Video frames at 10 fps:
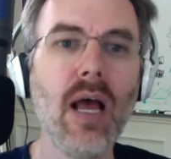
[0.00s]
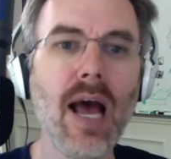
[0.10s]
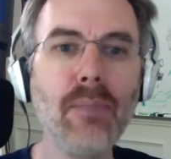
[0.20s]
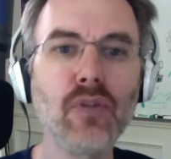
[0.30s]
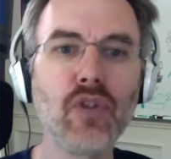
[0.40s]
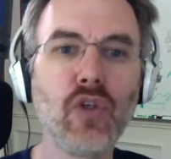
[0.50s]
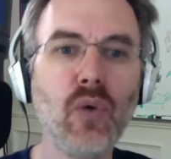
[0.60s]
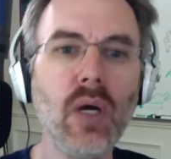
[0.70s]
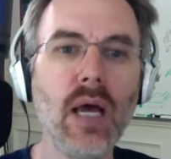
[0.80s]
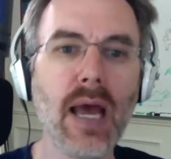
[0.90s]
Apple II,
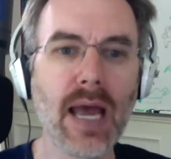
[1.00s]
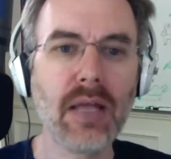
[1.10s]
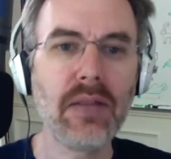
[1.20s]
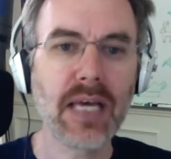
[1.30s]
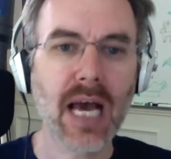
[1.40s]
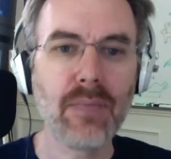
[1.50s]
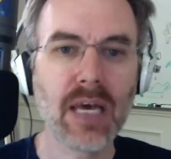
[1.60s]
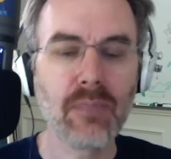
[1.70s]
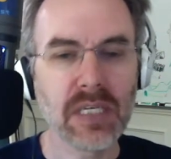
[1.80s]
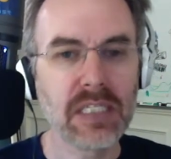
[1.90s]
and the
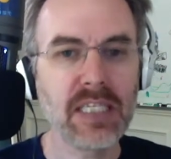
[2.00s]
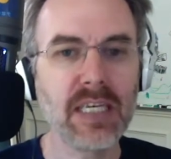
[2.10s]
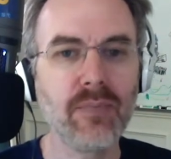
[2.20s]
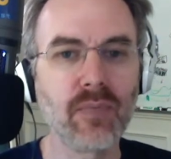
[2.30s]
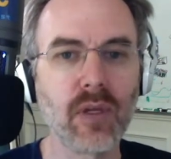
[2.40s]
IBM PC.